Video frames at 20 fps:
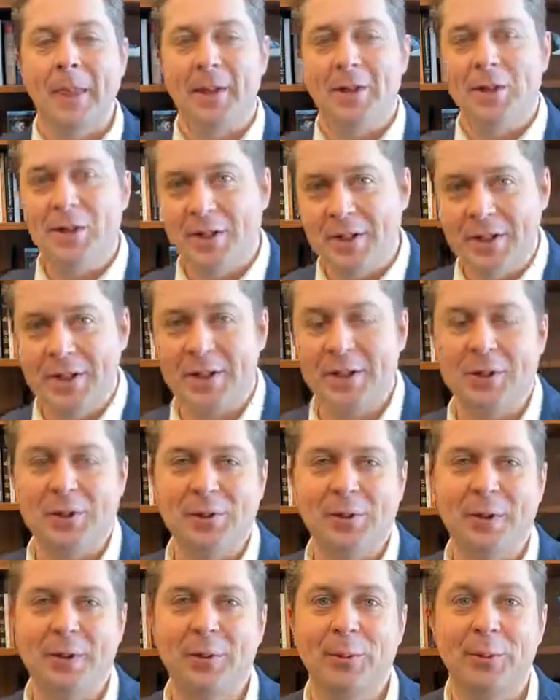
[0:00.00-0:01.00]

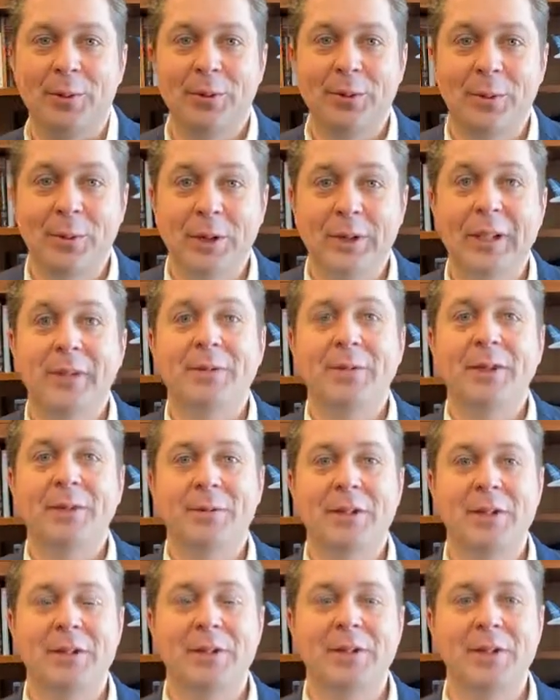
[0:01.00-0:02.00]
jurisdictions around the world were lifting
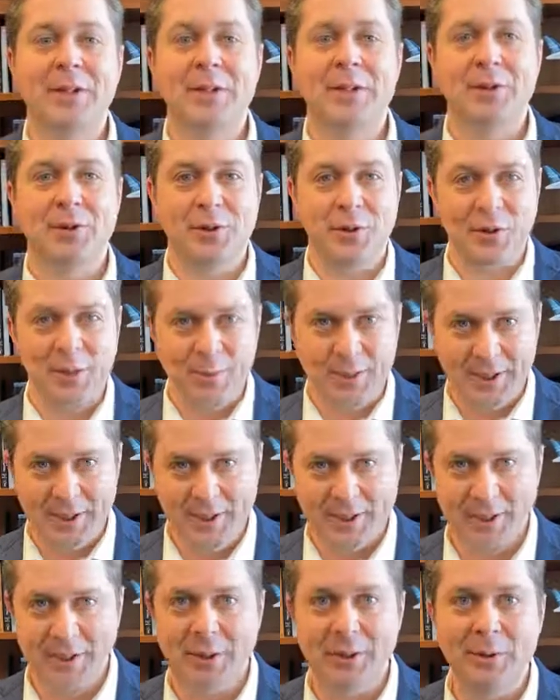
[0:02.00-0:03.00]
restrictions, Trudeau
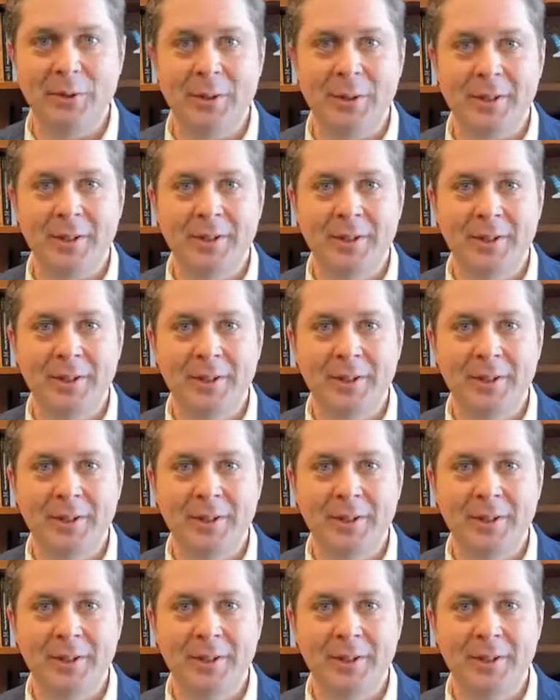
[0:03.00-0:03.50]
brings in a new one